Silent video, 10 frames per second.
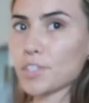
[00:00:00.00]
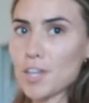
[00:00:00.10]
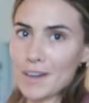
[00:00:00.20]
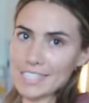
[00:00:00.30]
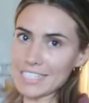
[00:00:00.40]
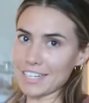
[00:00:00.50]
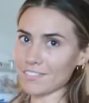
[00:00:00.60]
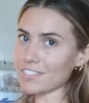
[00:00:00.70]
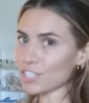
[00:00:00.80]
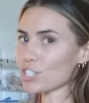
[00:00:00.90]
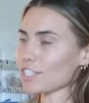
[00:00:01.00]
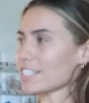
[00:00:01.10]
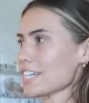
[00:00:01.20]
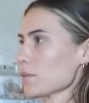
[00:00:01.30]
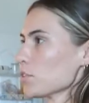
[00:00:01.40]
so I did not finish the
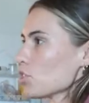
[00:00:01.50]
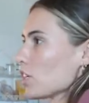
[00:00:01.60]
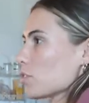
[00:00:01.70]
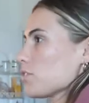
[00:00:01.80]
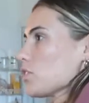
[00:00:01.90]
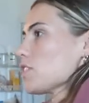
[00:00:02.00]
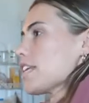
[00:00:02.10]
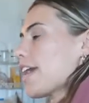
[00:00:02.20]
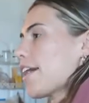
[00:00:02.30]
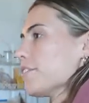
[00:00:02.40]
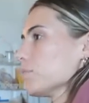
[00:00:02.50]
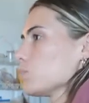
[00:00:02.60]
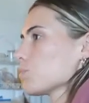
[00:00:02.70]
Sarah Michelle review today.